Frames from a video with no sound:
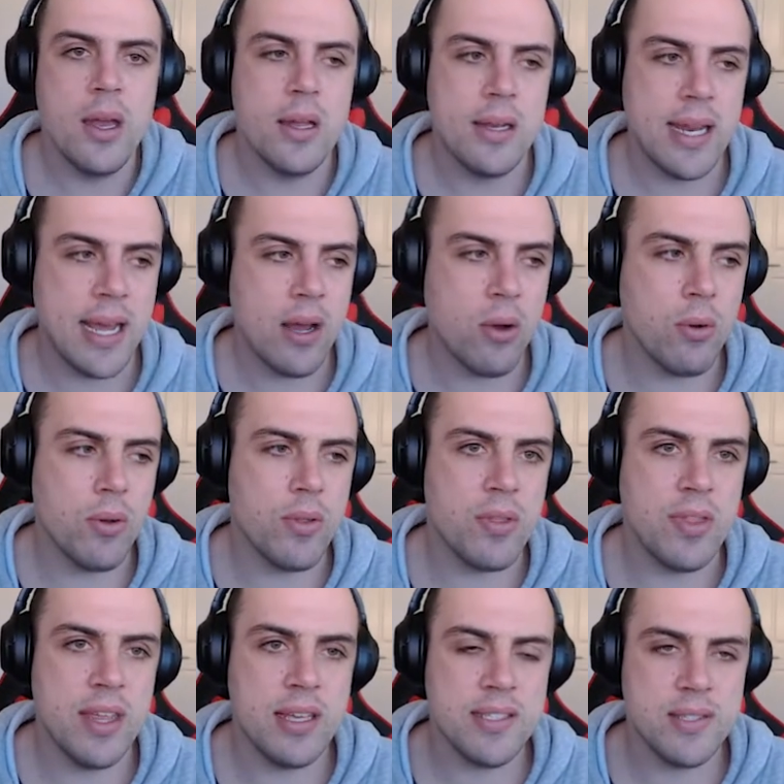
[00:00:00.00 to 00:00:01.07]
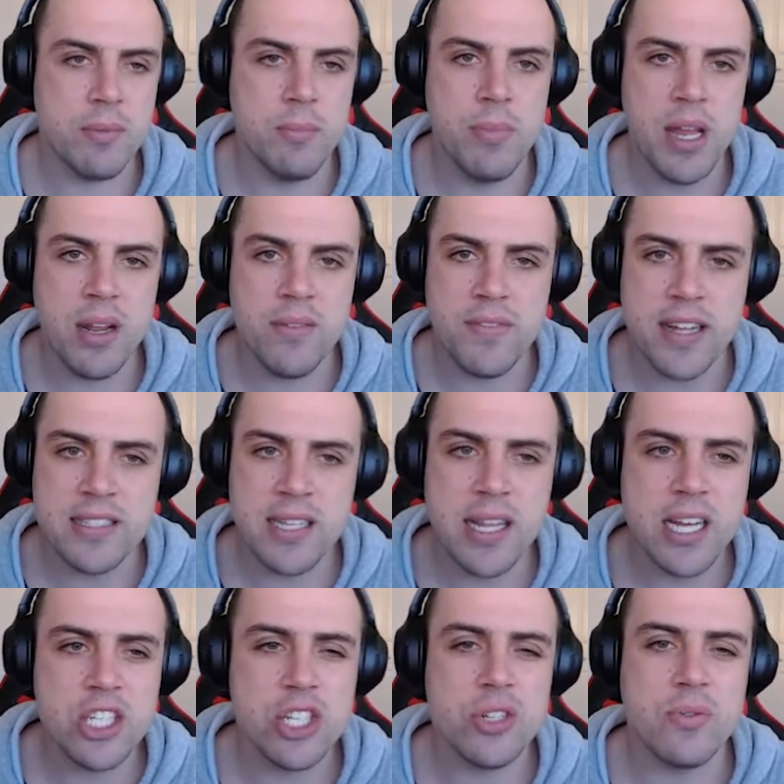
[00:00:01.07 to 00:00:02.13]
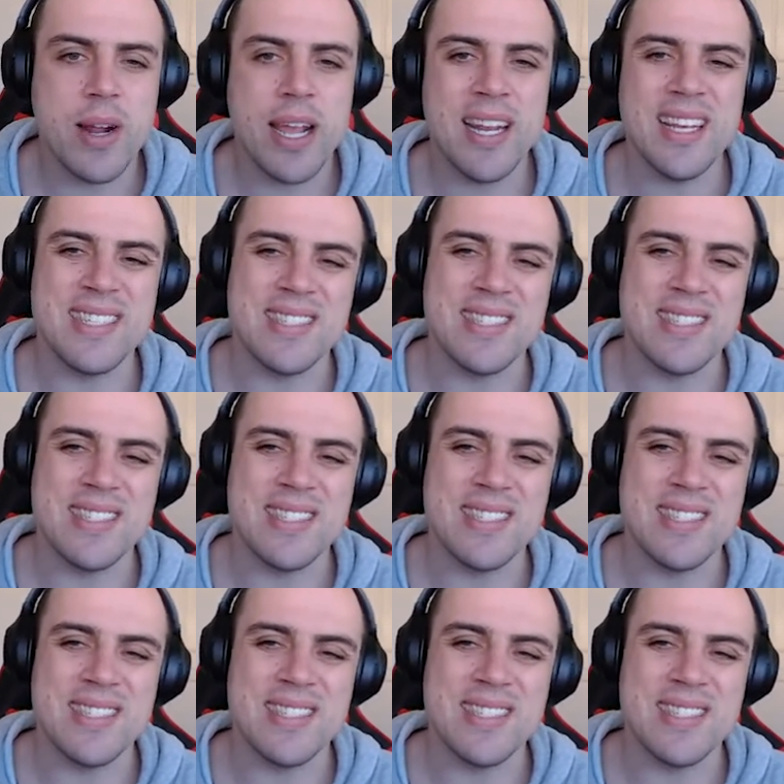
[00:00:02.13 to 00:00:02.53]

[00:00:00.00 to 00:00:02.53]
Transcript: Now, this minute ventilation rate